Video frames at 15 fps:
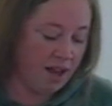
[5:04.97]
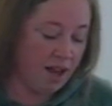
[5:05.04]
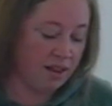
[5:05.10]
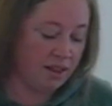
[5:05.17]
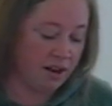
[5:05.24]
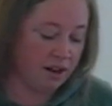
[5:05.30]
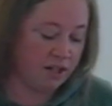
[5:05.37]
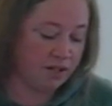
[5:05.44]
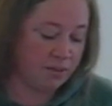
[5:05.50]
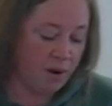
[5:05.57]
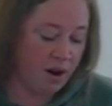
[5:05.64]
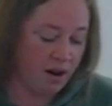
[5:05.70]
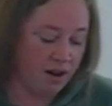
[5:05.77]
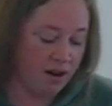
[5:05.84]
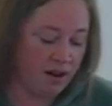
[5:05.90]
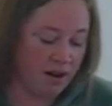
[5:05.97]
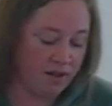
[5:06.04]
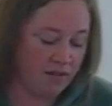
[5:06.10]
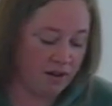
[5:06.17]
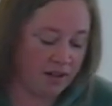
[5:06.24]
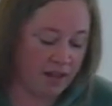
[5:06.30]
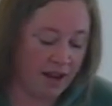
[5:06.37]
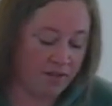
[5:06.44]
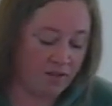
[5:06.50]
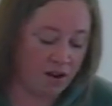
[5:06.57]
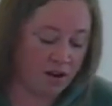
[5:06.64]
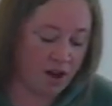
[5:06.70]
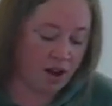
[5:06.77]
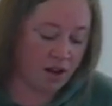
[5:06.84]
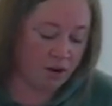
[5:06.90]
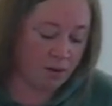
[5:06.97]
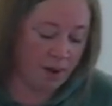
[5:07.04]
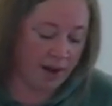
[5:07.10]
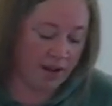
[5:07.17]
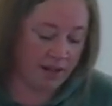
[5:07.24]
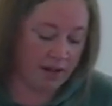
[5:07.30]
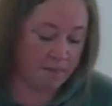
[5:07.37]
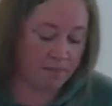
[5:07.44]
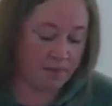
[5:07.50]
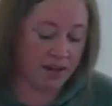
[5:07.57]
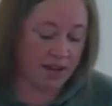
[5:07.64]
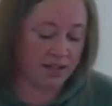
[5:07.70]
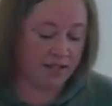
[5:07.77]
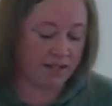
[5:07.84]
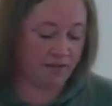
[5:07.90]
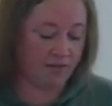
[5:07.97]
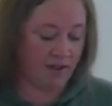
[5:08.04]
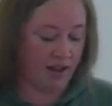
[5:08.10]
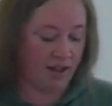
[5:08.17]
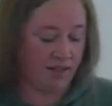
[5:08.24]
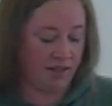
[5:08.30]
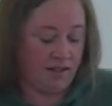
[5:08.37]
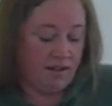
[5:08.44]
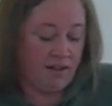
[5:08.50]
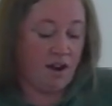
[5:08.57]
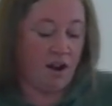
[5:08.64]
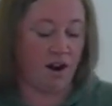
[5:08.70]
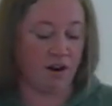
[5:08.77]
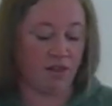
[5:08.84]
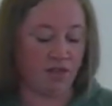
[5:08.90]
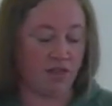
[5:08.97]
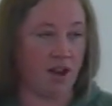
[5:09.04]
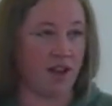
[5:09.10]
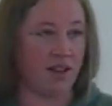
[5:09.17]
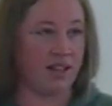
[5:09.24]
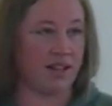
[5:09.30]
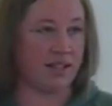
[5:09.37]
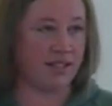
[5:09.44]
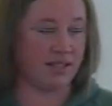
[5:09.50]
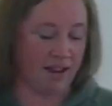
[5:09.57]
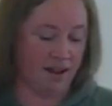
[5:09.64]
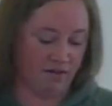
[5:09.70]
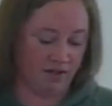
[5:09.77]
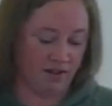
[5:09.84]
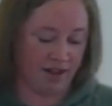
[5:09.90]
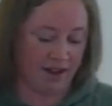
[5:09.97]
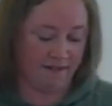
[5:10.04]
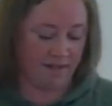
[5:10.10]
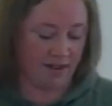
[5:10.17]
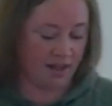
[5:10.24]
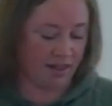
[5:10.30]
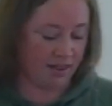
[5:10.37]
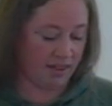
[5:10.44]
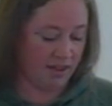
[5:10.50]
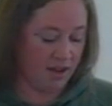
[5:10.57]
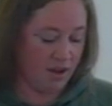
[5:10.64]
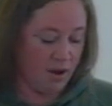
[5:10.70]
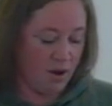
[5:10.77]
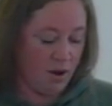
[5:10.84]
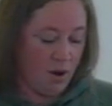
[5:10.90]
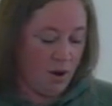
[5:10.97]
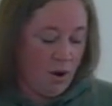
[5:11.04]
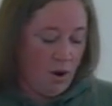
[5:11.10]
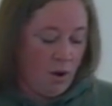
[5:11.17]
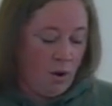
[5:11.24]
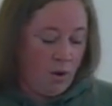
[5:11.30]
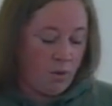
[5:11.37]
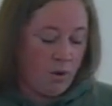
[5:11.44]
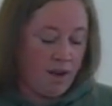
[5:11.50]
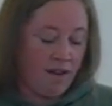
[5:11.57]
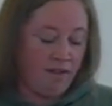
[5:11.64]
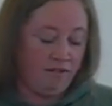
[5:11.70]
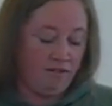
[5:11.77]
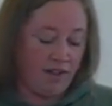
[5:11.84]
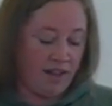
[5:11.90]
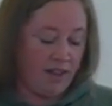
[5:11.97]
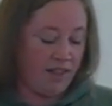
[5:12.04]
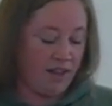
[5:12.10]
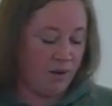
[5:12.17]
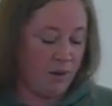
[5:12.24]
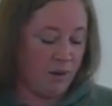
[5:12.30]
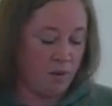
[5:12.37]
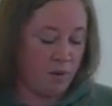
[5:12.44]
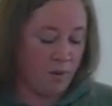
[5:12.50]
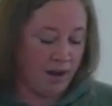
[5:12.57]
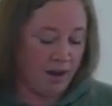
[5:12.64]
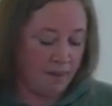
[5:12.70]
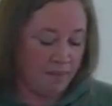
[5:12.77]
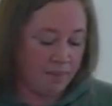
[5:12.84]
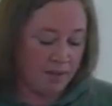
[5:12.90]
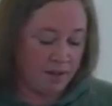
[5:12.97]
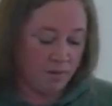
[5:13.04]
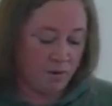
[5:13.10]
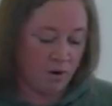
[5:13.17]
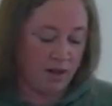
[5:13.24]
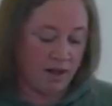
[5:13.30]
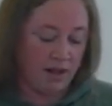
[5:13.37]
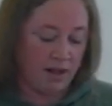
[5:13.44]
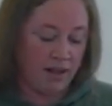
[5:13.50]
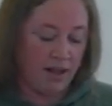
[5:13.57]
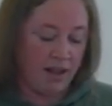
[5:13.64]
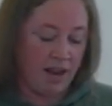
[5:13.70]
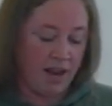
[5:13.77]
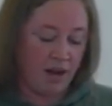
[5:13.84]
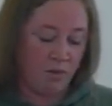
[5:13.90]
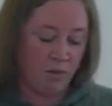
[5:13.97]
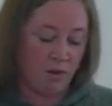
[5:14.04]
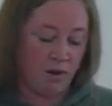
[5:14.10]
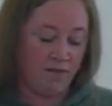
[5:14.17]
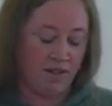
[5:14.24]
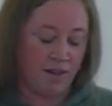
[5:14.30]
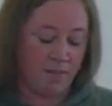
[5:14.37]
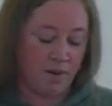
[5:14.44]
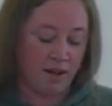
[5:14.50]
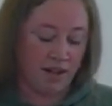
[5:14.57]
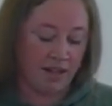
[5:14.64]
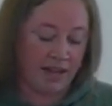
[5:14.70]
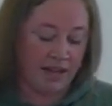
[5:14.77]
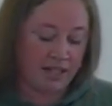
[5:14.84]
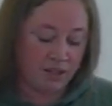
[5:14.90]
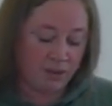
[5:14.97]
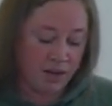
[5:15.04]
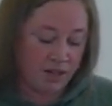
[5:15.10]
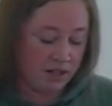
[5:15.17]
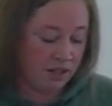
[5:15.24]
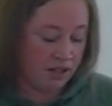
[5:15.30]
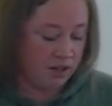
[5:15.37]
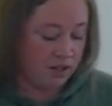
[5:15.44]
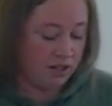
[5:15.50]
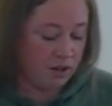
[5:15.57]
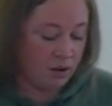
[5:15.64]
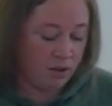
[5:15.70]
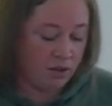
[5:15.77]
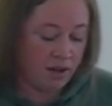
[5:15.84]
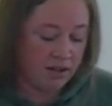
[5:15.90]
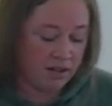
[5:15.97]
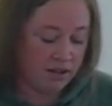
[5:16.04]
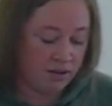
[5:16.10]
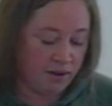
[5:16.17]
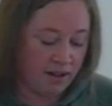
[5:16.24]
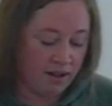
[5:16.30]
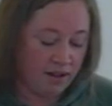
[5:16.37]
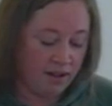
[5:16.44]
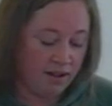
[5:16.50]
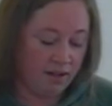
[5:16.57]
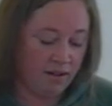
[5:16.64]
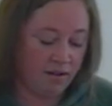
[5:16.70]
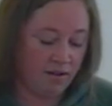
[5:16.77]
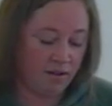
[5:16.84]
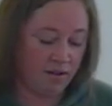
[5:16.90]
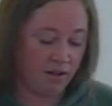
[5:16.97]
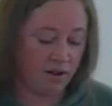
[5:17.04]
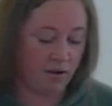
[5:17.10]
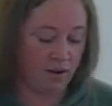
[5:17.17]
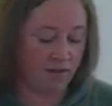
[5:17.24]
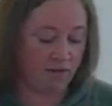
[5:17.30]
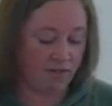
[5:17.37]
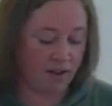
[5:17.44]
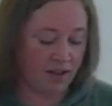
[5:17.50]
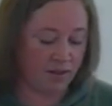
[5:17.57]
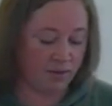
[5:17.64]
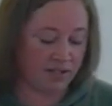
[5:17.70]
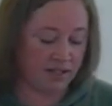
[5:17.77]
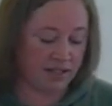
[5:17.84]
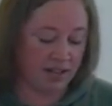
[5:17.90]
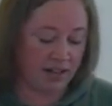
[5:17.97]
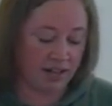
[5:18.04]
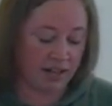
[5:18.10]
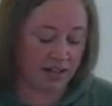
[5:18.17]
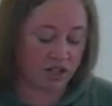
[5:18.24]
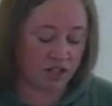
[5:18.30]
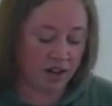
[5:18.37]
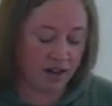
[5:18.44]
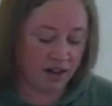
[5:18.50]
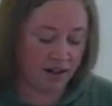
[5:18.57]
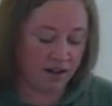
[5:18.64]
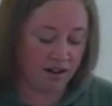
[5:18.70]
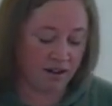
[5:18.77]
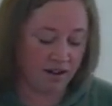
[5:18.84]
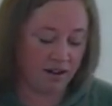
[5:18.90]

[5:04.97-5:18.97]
a large part of our life on autopilot because of faith, our thoughtless everyday faith. We have faith that we will wake up in the morning, and when we flip on a light switch, there is no thought to it. You have faith when sitting in a chair,